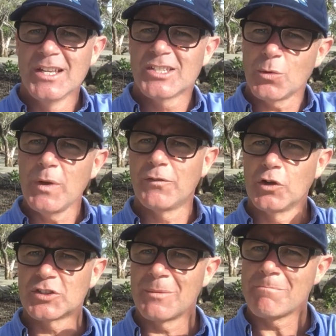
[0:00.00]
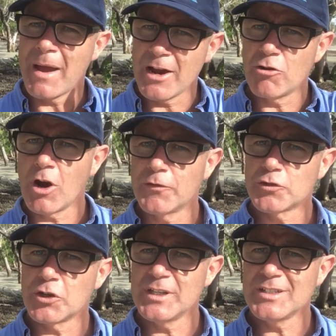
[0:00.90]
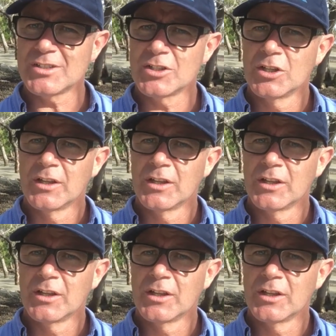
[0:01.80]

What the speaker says: So we've looked at mangrove trees